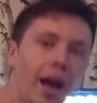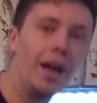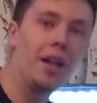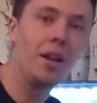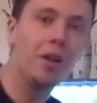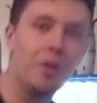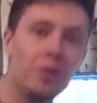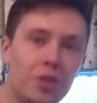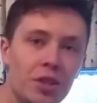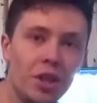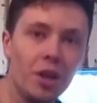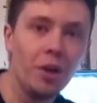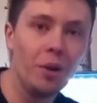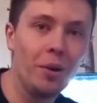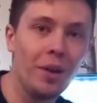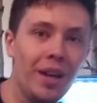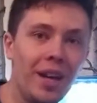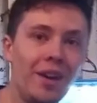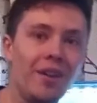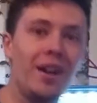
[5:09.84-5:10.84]
Hello,
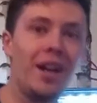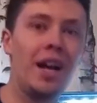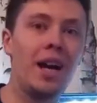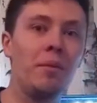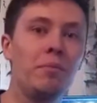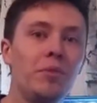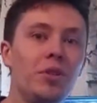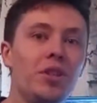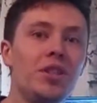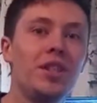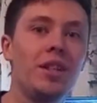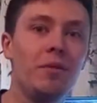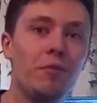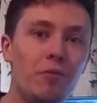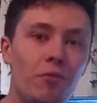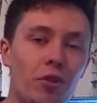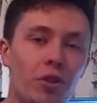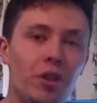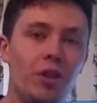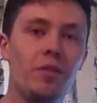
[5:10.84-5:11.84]
so here I am just in
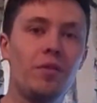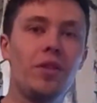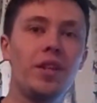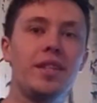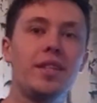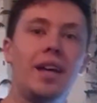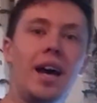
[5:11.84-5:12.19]
front of the